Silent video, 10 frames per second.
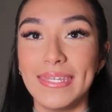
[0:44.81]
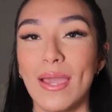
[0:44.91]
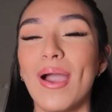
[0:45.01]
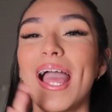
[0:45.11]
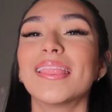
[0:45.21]

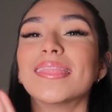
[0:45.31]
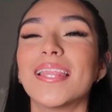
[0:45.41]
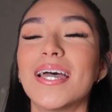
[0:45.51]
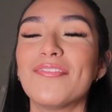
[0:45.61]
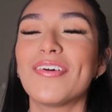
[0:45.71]
Now I
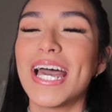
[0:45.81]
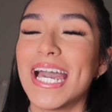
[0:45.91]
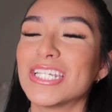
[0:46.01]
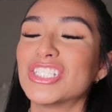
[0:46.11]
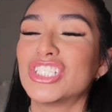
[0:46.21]
love
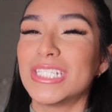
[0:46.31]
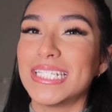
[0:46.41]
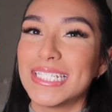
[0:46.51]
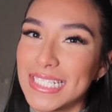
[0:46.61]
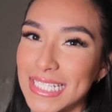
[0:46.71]

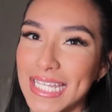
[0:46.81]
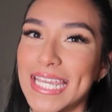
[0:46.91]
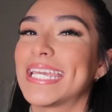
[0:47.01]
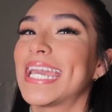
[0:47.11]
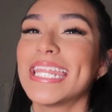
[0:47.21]
hygiene.
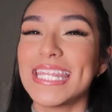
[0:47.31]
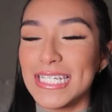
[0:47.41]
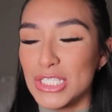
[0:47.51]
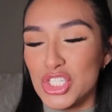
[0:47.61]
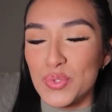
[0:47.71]
Like
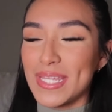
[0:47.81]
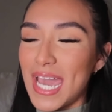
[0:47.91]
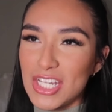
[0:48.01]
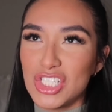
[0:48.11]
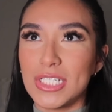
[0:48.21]
anything to do with
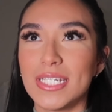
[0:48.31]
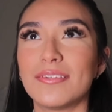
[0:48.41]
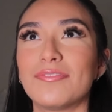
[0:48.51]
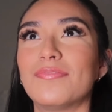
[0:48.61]
hygiene